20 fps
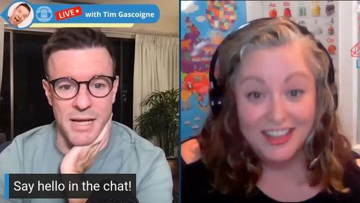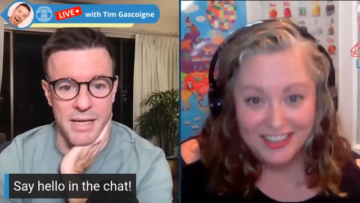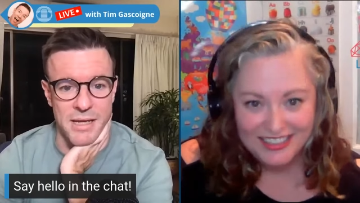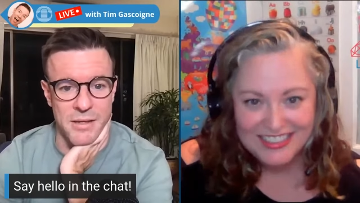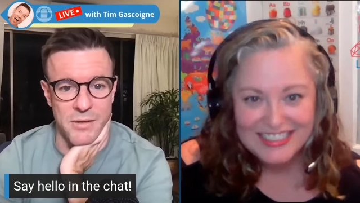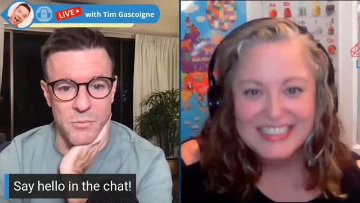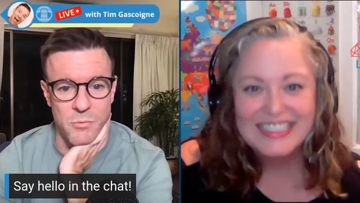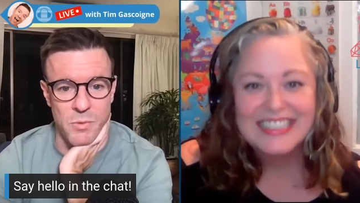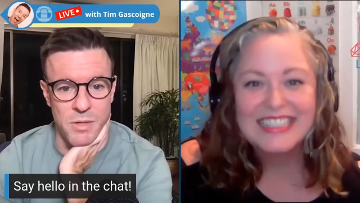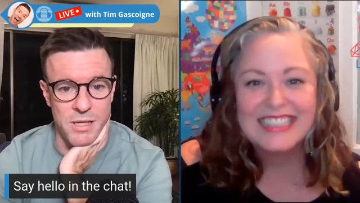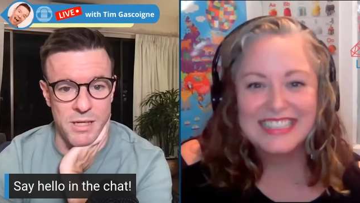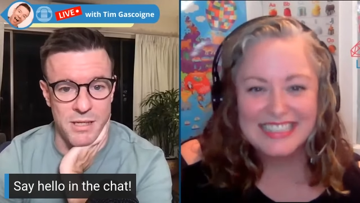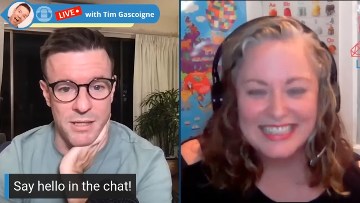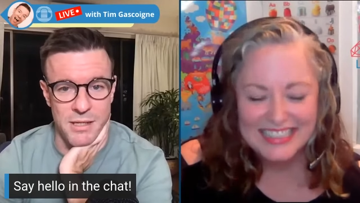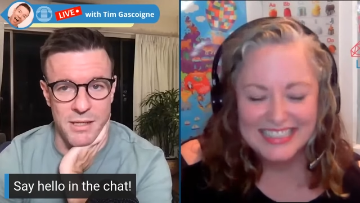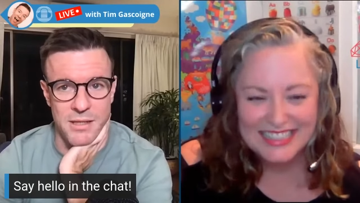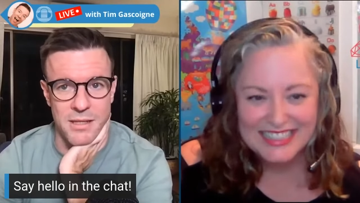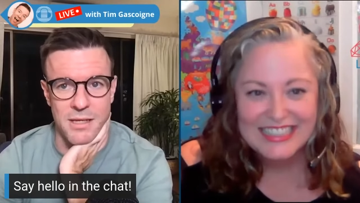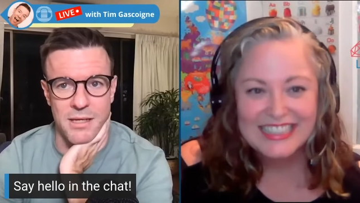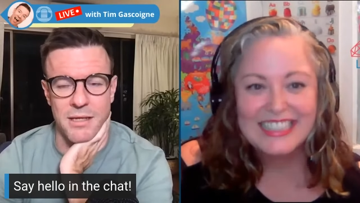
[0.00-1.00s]
Speaker 1: bi weekly
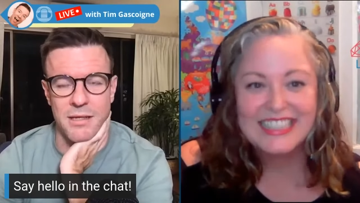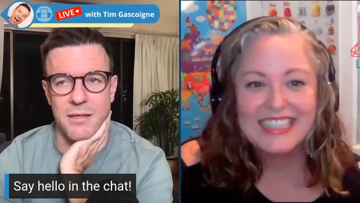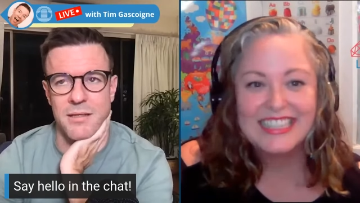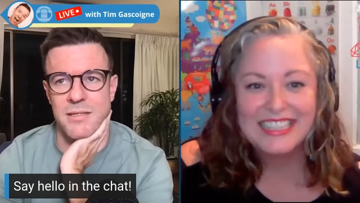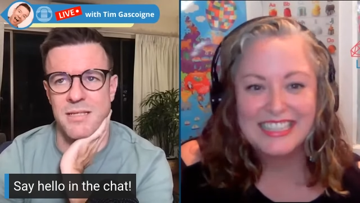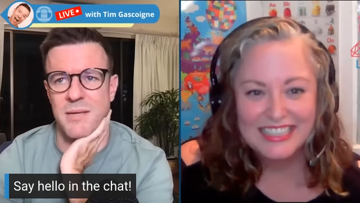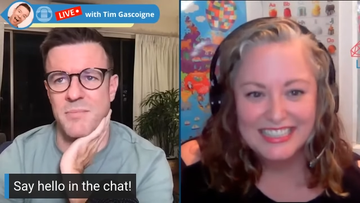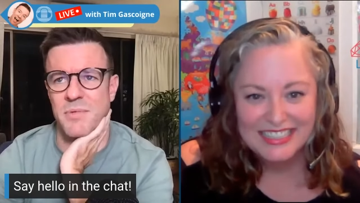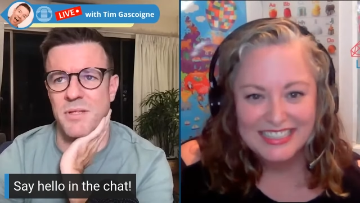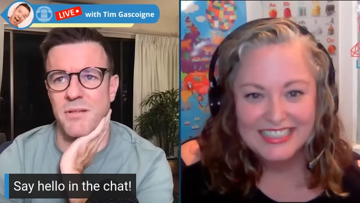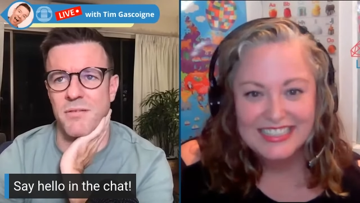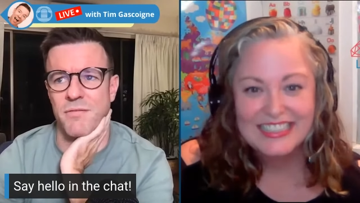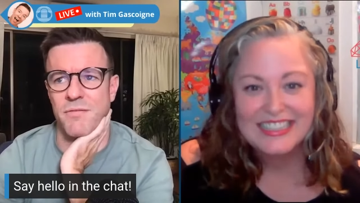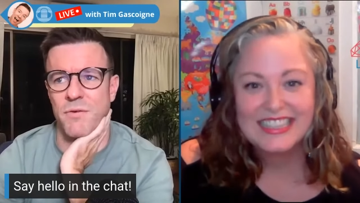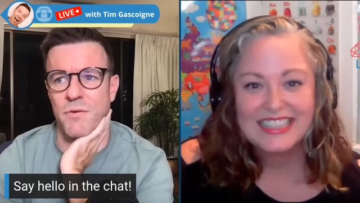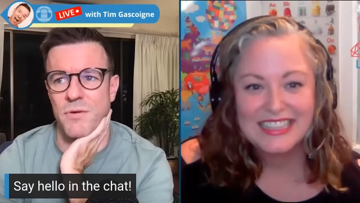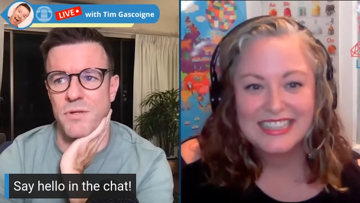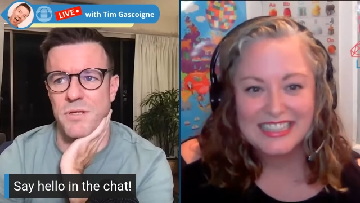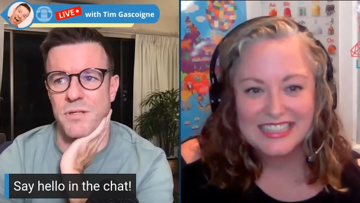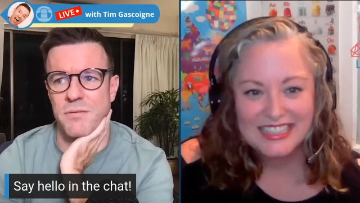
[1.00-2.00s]
thing except in the
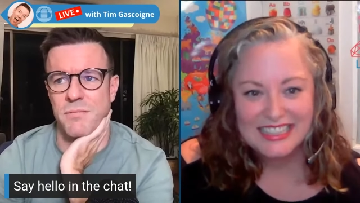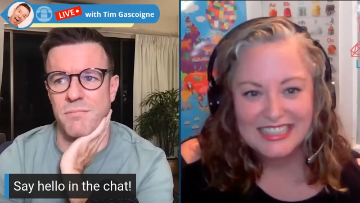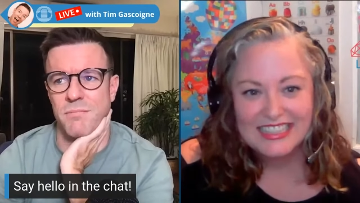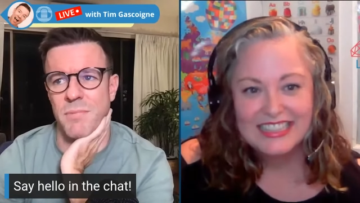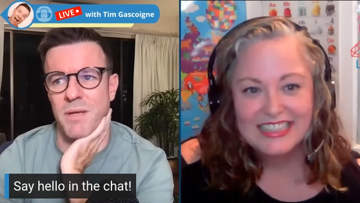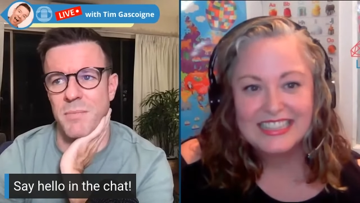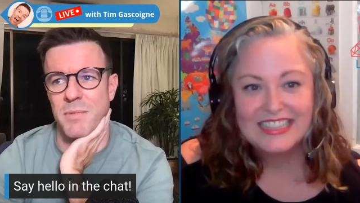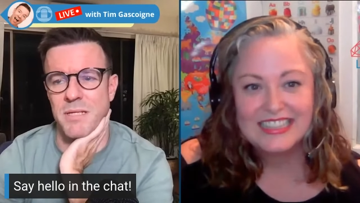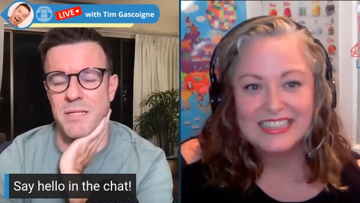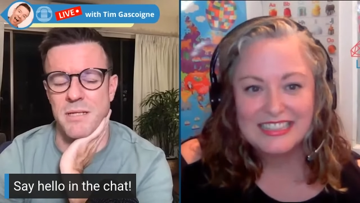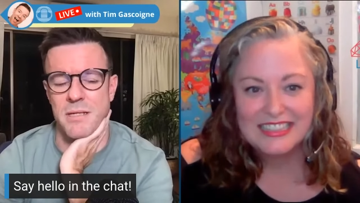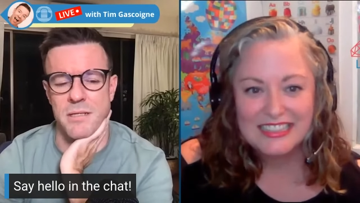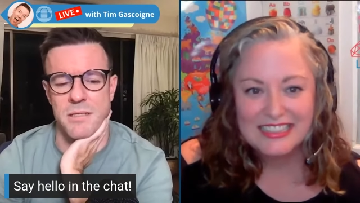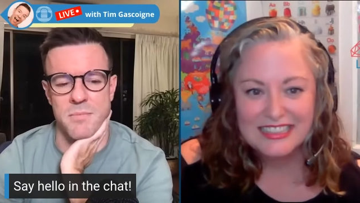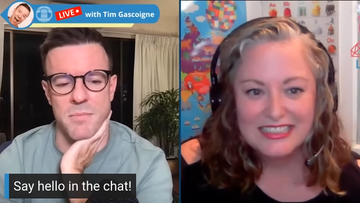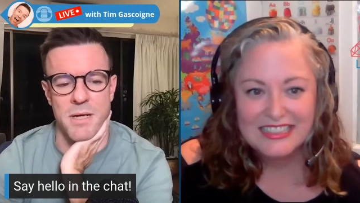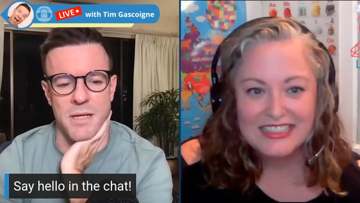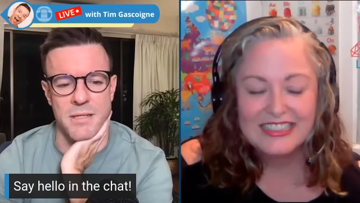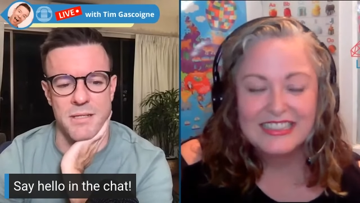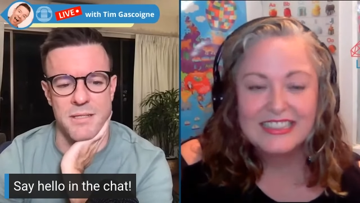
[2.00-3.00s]
first maybe six
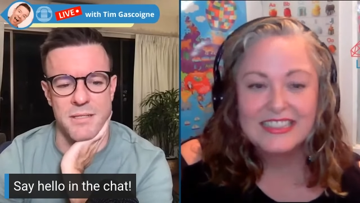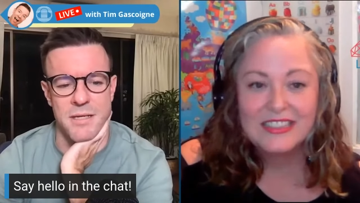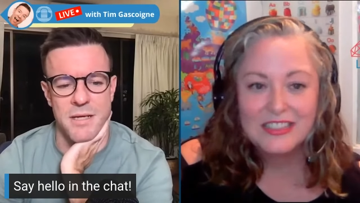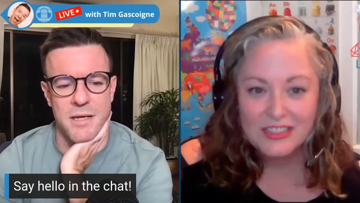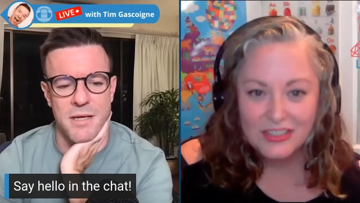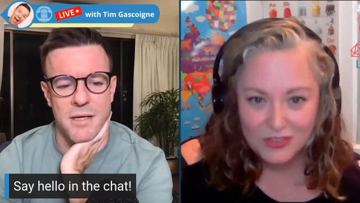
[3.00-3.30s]
months.